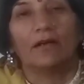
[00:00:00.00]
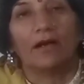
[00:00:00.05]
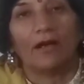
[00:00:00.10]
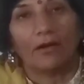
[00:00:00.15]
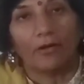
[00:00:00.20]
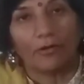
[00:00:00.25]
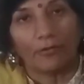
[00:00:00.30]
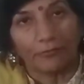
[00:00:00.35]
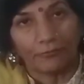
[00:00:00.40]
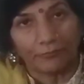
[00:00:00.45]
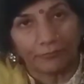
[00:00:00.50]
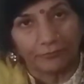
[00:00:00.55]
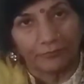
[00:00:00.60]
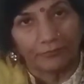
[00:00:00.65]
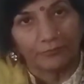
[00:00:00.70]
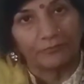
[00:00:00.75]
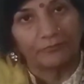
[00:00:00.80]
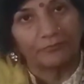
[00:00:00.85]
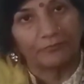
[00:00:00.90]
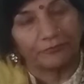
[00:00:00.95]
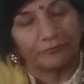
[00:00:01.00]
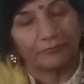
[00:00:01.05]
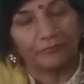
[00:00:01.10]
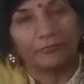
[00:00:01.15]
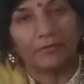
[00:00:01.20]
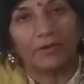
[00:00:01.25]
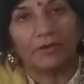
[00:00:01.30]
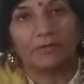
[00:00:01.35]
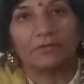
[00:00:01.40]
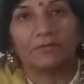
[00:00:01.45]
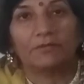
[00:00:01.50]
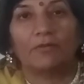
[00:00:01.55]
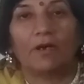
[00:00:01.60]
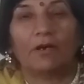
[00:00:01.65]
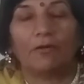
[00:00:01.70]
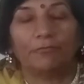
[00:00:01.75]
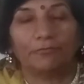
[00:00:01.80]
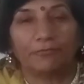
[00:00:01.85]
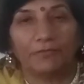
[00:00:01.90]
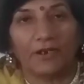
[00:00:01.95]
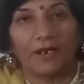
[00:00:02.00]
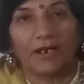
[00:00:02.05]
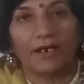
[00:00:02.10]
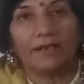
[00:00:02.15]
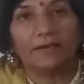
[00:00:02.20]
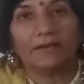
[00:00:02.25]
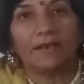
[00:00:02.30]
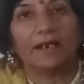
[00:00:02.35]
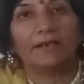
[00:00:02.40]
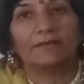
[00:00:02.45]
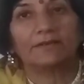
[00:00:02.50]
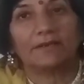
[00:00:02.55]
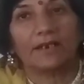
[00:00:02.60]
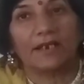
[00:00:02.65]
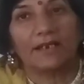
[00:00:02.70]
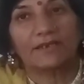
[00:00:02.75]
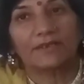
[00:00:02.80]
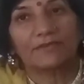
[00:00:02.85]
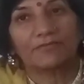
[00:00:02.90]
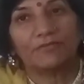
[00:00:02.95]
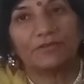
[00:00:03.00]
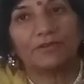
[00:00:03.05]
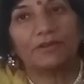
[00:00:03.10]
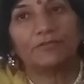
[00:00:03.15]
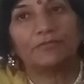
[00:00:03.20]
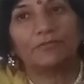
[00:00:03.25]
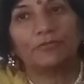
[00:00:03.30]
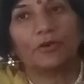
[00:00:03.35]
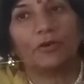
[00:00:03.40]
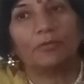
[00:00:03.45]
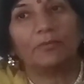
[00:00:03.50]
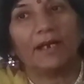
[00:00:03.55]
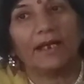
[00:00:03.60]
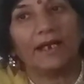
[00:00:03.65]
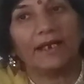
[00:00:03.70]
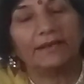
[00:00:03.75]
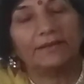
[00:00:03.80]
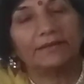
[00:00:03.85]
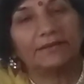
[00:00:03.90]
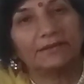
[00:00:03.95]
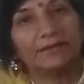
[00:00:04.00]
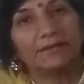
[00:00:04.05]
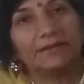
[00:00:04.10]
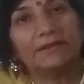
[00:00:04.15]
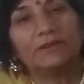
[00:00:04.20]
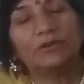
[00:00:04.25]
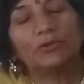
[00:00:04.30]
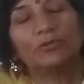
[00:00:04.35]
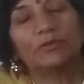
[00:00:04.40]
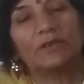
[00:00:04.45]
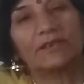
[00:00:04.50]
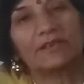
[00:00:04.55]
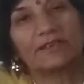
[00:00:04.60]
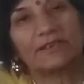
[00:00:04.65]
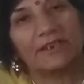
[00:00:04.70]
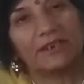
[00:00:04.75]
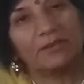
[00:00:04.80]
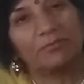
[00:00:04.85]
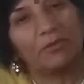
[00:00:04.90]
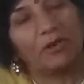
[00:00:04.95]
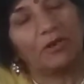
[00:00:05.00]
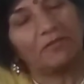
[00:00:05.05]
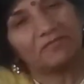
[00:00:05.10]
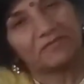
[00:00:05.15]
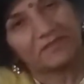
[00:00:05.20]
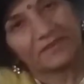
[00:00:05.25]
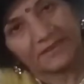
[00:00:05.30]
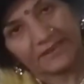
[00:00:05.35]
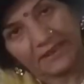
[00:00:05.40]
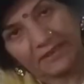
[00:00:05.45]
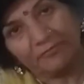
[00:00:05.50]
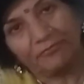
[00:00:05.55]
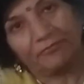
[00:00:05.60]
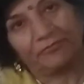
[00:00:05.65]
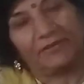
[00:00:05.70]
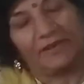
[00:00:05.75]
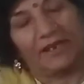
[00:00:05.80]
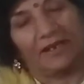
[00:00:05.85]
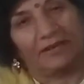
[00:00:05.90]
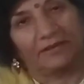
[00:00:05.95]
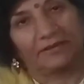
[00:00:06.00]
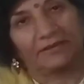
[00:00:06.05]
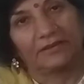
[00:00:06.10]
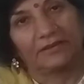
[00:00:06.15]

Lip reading: of flower are transferred from anther to the stigma of same flower.